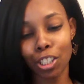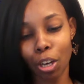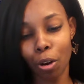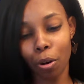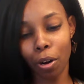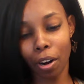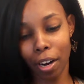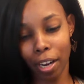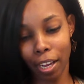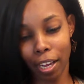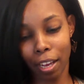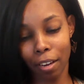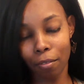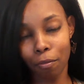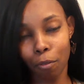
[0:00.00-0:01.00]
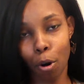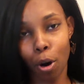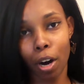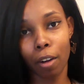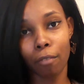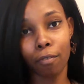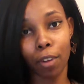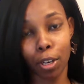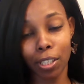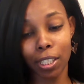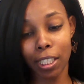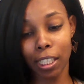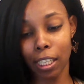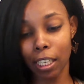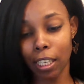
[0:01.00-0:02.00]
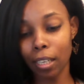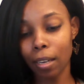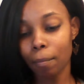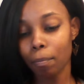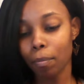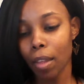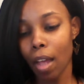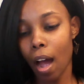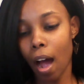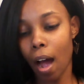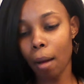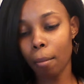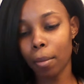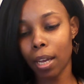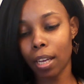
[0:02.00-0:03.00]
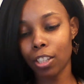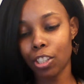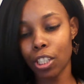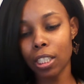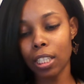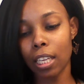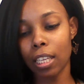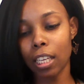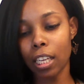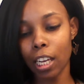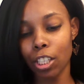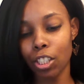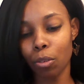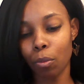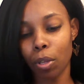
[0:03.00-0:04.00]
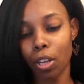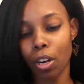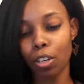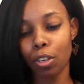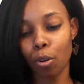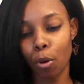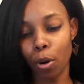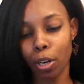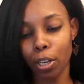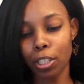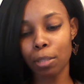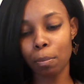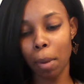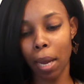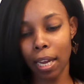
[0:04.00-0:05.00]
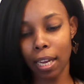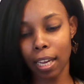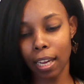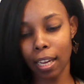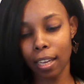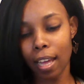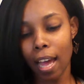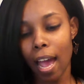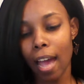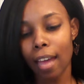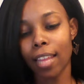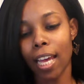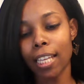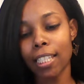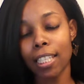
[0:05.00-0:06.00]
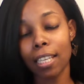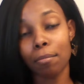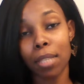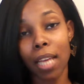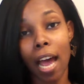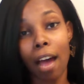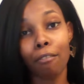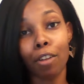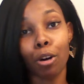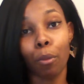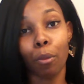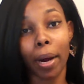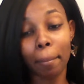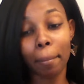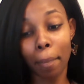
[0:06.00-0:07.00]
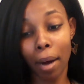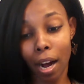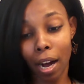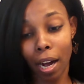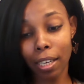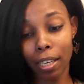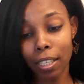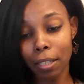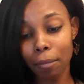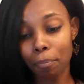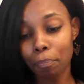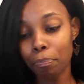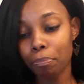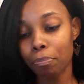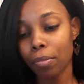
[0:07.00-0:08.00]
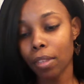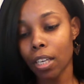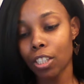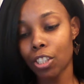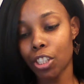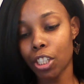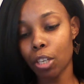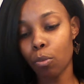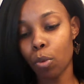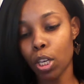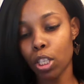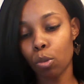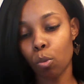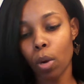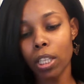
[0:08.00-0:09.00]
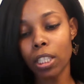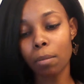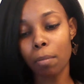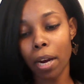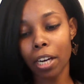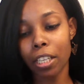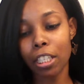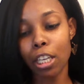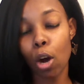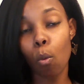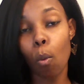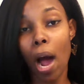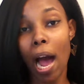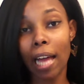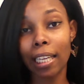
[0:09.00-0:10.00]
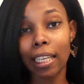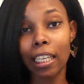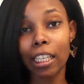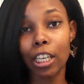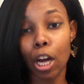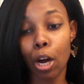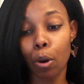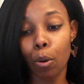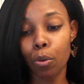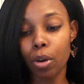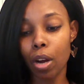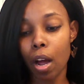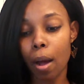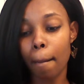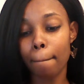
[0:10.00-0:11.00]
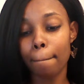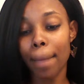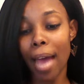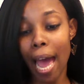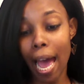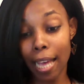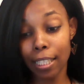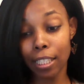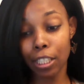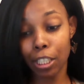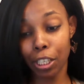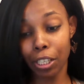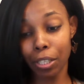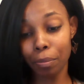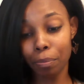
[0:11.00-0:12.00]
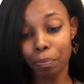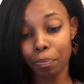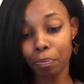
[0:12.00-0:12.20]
showed her in for her first scene. Um, she's in the kitchen with her daughters baking. They seem to have a great bond. She was once married to a widely known pastor